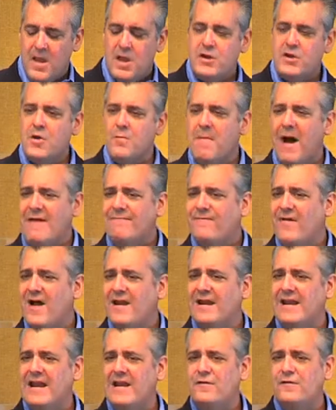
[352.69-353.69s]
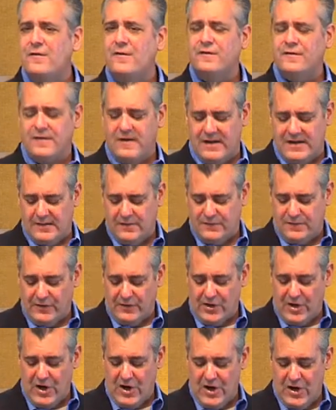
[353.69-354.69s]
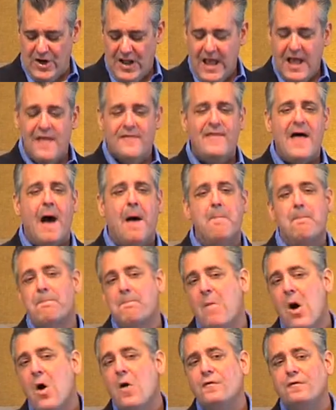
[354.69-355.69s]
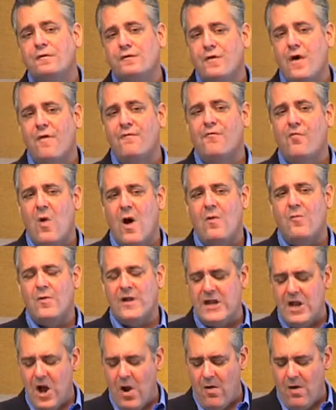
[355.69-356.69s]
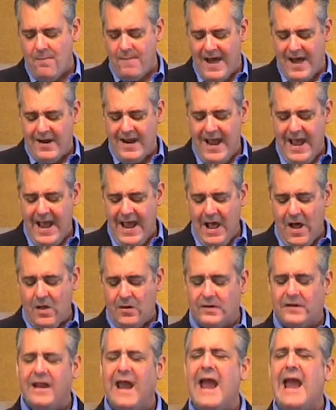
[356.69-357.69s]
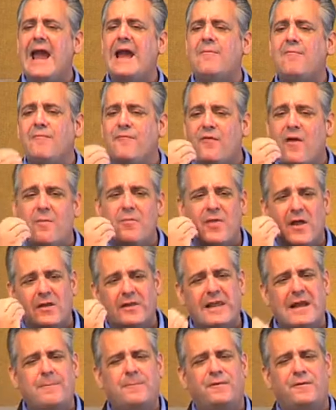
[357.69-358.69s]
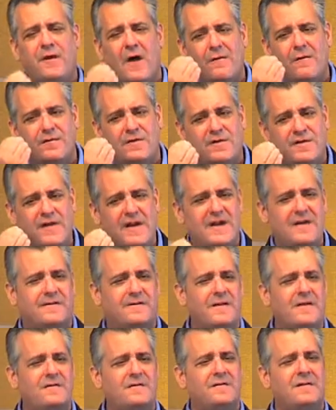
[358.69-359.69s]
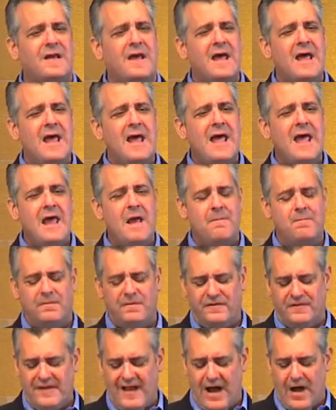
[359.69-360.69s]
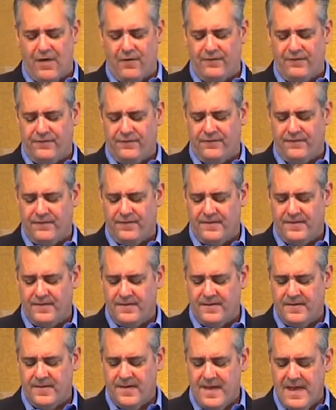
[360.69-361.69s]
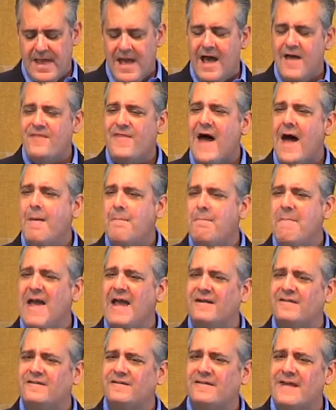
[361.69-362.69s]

You might find it interesting to learn that most of what we know about hell came from the lips of Jesus himself. And that makes